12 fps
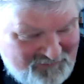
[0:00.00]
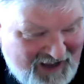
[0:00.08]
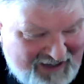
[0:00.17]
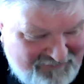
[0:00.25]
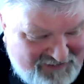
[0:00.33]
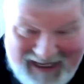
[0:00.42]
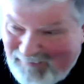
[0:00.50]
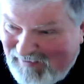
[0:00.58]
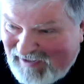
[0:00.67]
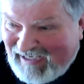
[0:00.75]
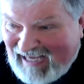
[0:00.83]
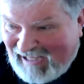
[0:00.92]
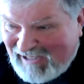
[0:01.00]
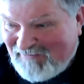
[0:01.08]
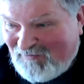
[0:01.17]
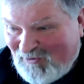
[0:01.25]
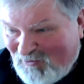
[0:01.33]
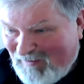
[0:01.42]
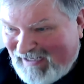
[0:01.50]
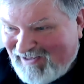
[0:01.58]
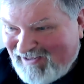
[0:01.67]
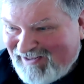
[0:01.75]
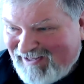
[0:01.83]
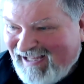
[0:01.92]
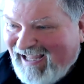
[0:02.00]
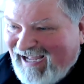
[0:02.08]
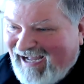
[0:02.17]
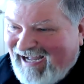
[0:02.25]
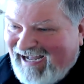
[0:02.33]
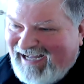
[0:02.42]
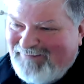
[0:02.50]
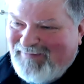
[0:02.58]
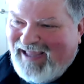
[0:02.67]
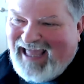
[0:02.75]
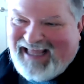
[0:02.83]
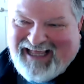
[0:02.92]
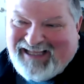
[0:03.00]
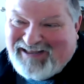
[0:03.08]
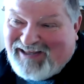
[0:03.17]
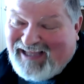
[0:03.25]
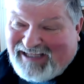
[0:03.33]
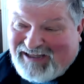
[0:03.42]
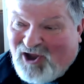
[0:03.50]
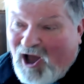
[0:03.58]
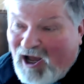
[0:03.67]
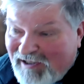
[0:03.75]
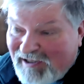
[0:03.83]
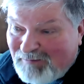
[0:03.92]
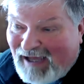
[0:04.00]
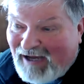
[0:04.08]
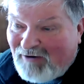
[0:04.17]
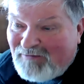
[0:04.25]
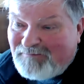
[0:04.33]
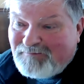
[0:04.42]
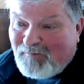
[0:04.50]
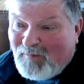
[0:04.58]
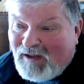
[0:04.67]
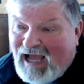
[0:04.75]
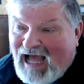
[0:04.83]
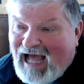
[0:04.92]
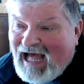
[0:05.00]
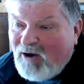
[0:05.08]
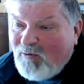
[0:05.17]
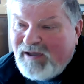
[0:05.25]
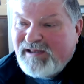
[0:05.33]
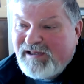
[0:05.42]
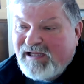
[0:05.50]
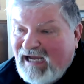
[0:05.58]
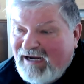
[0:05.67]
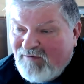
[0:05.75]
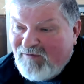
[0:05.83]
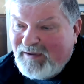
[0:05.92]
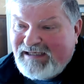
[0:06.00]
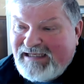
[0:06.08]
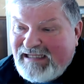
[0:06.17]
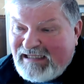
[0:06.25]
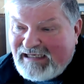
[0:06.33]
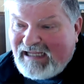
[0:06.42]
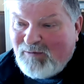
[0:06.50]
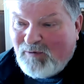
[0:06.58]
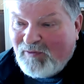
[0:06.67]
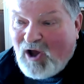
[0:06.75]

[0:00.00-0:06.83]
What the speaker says: 5 times in the last few minutes. And it talks about how is the government dealing with